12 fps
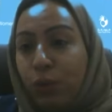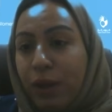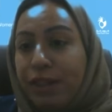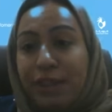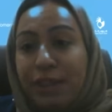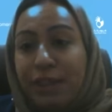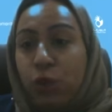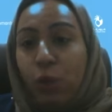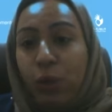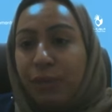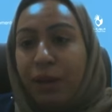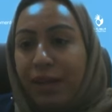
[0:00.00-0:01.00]
And this is
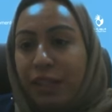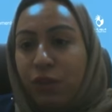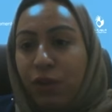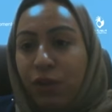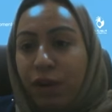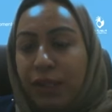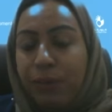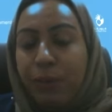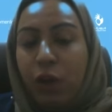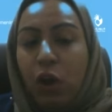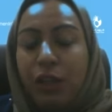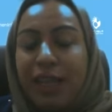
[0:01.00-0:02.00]
always my advice,
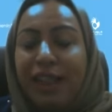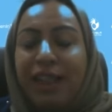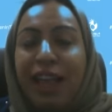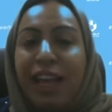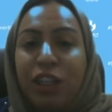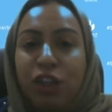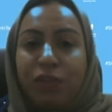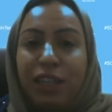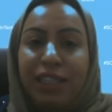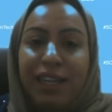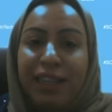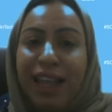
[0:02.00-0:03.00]
because at the end of the
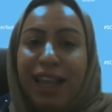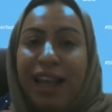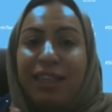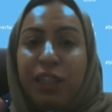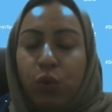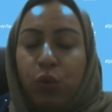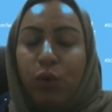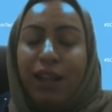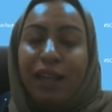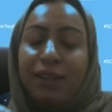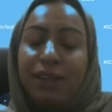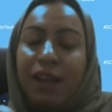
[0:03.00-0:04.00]
day, that's a tool
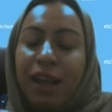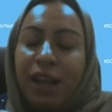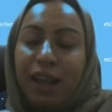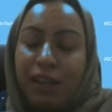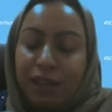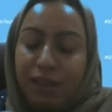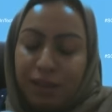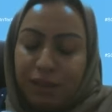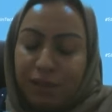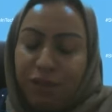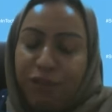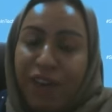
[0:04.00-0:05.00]
that is
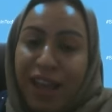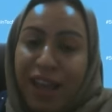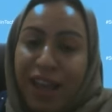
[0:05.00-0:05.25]
fed